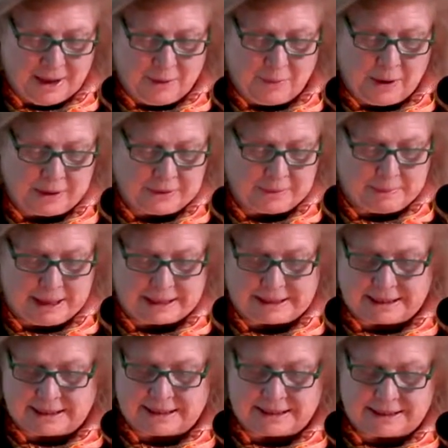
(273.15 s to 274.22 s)
While the
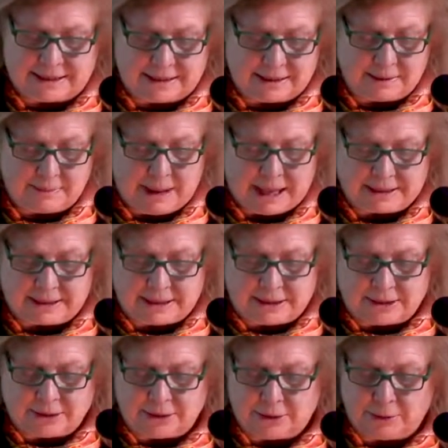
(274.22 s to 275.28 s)
Petit, Petit
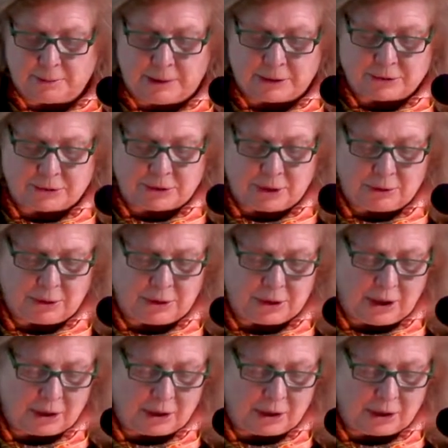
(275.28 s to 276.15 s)
most no,